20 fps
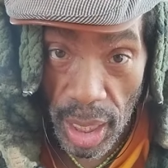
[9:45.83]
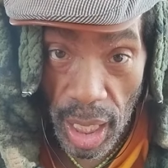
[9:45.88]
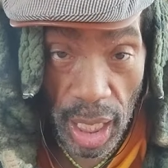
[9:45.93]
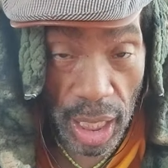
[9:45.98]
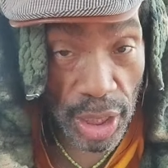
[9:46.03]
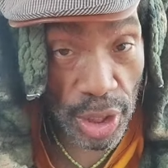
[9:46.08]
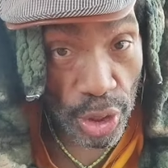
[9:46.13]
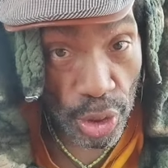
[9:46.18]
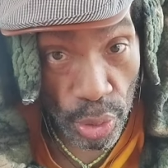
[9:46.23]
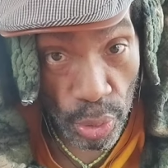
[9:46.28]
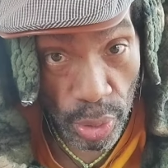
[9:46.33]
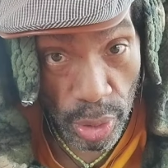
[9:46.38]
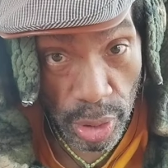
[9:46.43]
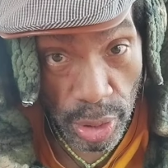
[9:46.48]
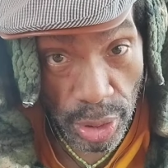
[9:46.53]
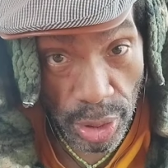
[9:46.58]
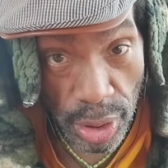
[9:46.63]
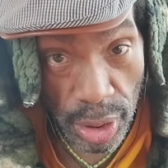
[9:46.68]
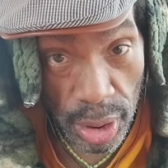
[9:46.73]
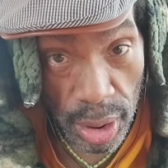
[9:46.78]
And
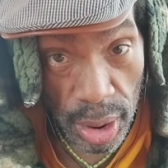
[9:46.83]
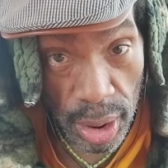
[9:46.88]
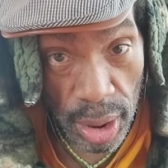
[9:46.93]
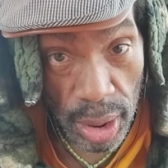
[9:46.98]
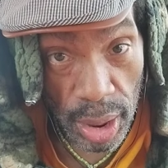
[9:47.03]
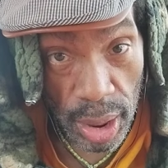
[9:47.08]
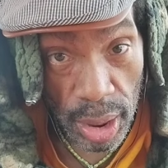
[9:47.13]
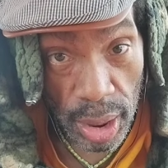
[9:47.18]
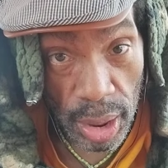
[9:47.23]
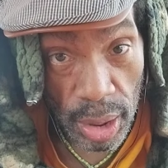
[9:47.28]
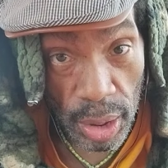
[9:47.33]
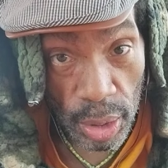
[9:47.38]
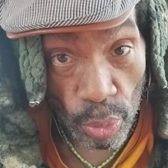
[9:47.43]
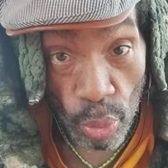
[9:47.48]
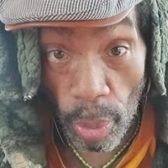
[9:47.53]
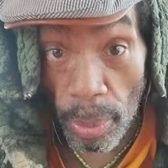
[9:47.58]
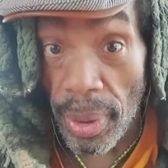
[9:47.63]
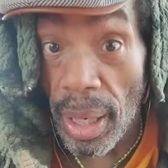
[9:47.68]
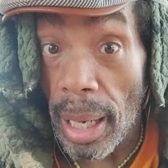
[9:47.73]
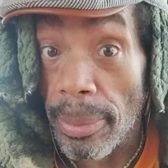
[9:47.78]
yours
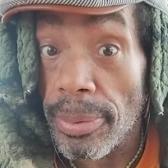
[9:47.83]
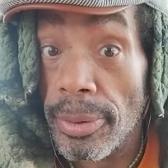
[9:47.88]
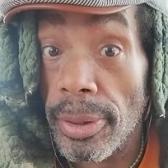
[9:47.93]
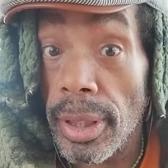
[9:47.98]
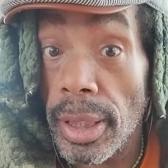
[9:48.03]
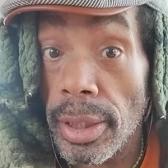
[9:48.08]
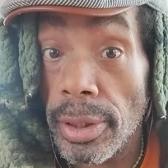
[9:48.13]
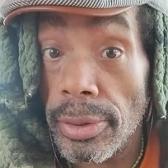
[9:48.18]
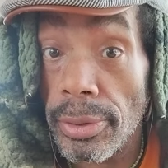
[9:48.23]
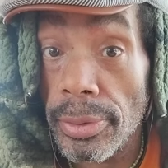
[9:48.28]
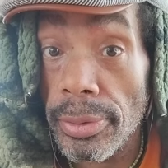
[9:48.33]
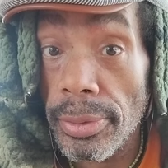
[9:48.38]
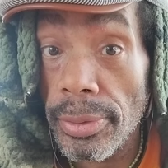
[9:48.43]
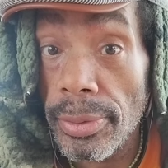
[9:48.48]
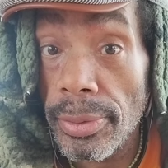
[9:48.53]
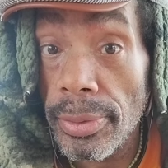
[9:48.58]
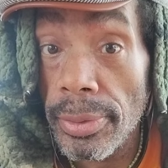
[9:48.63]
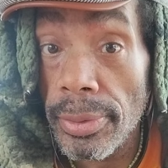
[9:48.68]
will be obsolete.